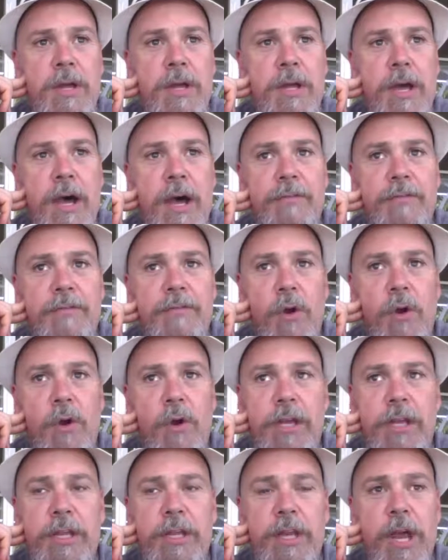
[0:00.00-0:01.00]
of
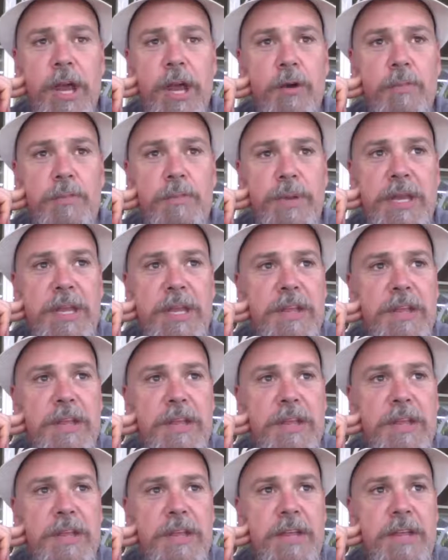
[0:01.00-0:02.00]
going, you know, beneath the
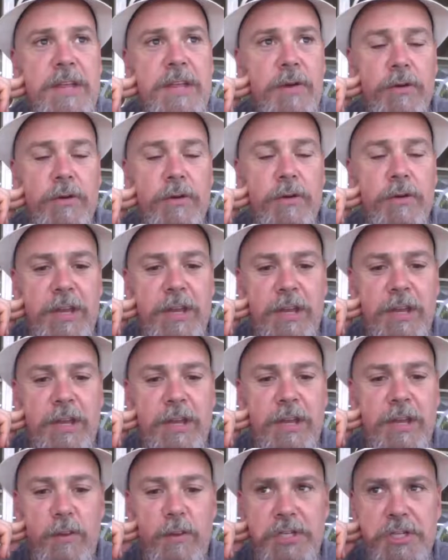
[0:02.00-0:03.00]
university to where
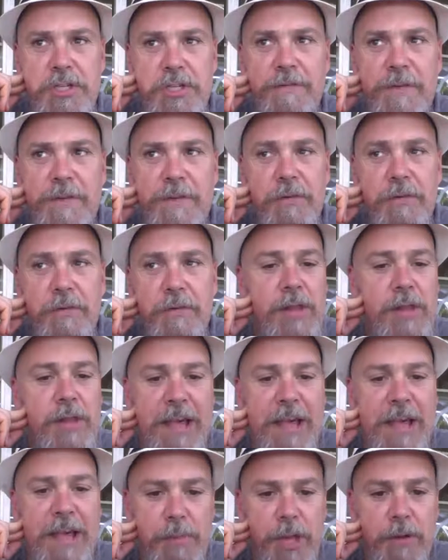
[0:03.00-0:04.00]
she had found a glass
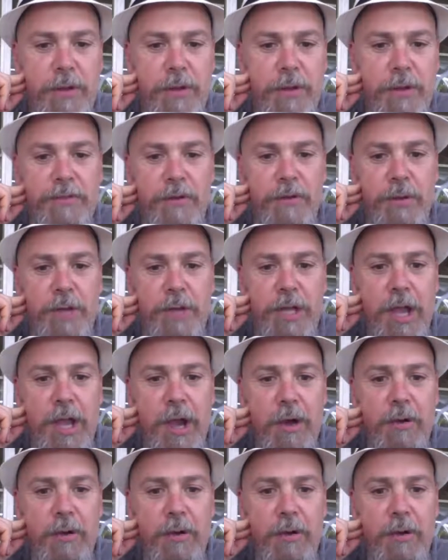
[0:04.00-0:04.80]
blowing studio